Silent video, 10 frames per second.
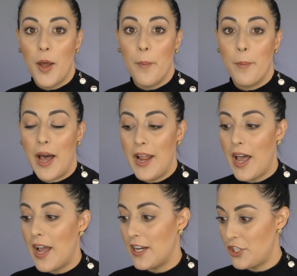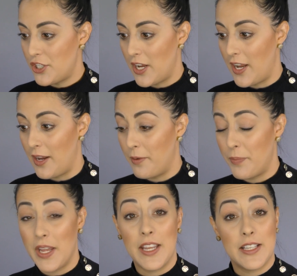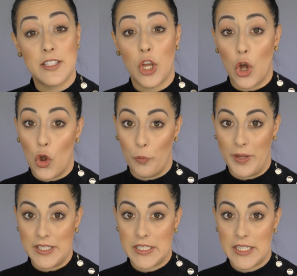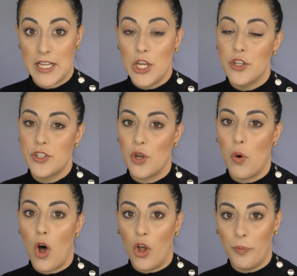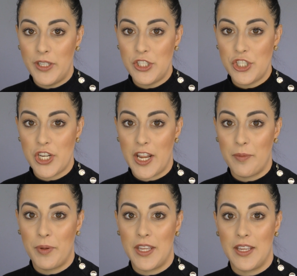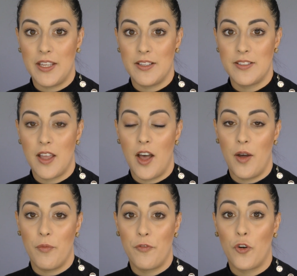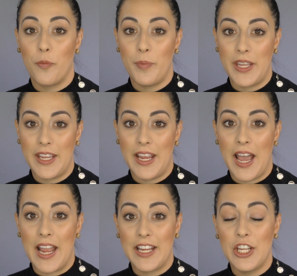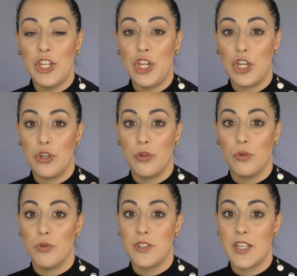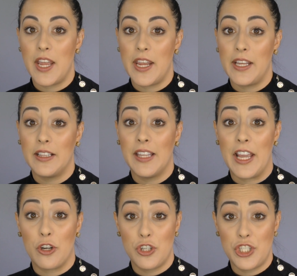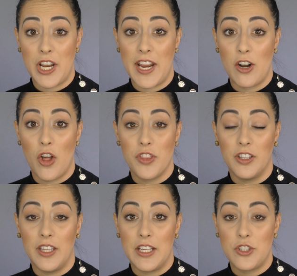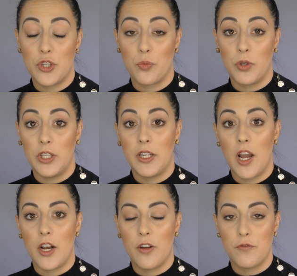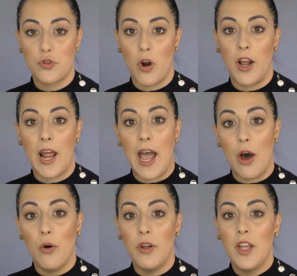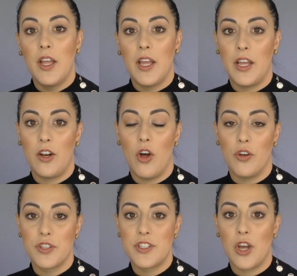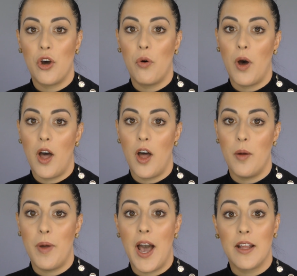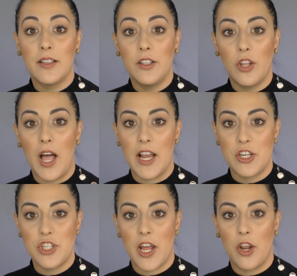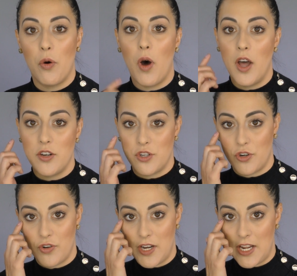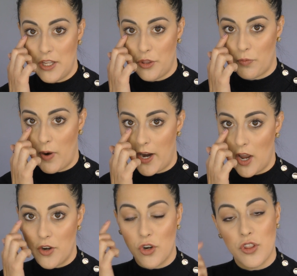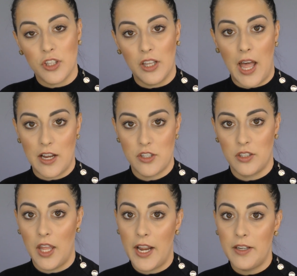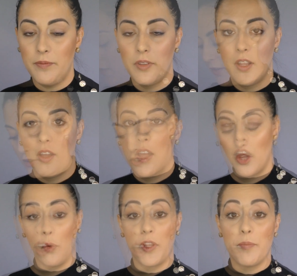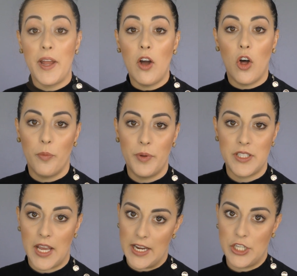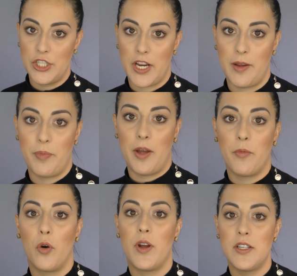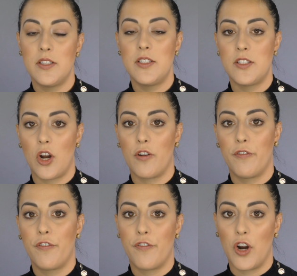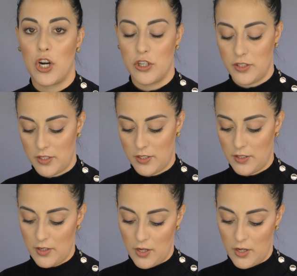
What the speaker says: My eye shade is almond. So almond shape is, for me, I can use a lighter shade on the lid to really kind of draw it out, and also add a little eyeshadow underneath, right under the lash line. So with my almond eye shape, I'm going to start first